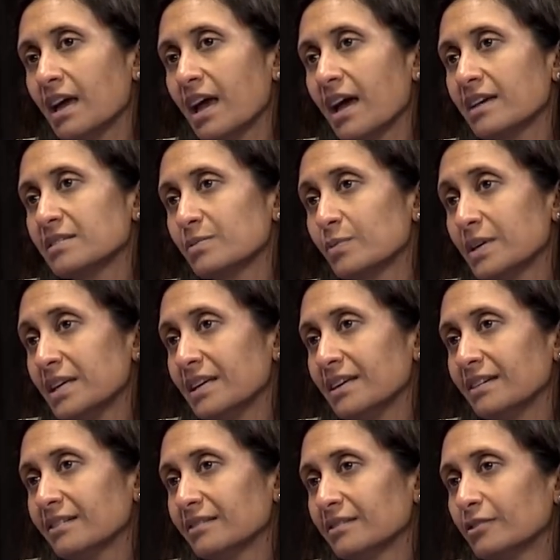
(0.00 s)
As
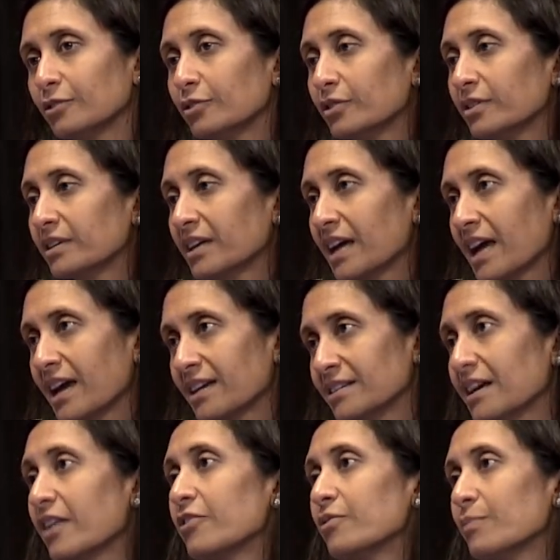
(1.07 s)
we look
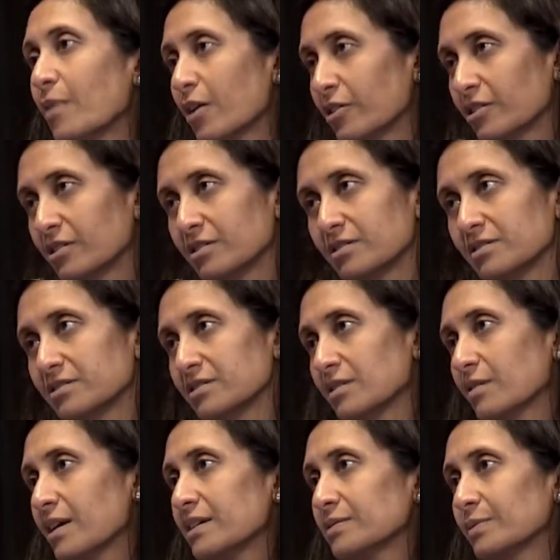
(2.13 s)
at other markers,
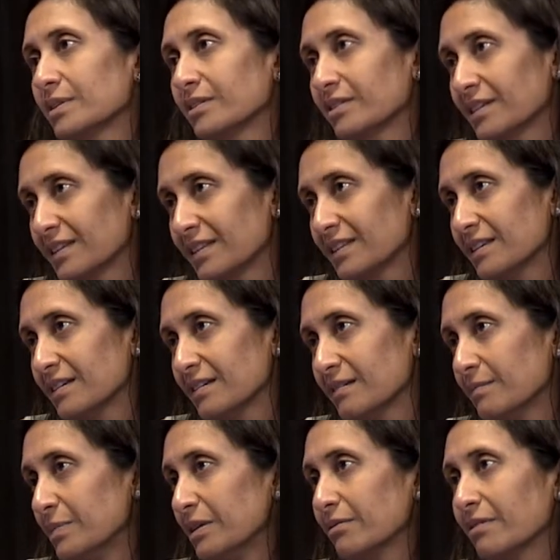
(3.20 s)
so as we look at
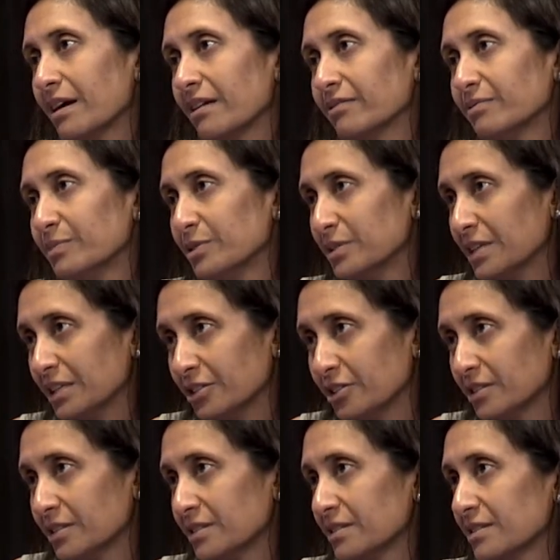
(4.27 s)
the BRAF
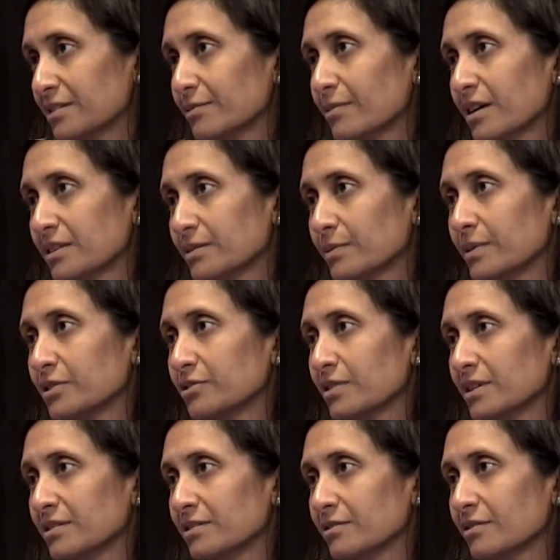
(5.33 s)
mutations, the ROS1
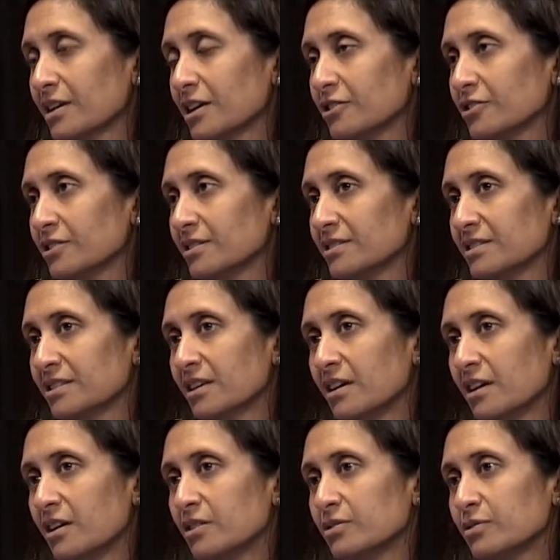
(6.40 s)
translocations,
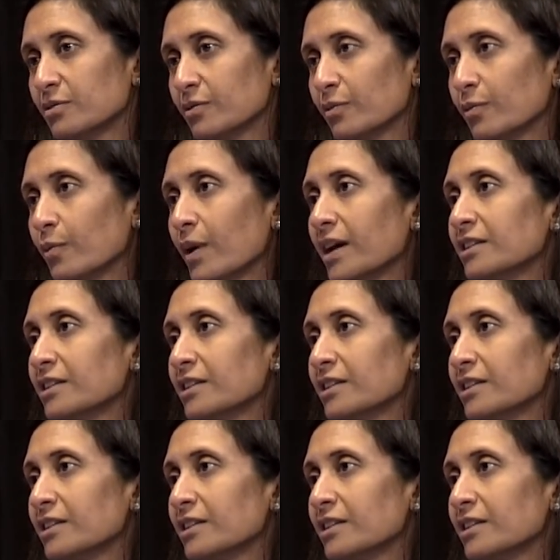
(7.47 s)
sort of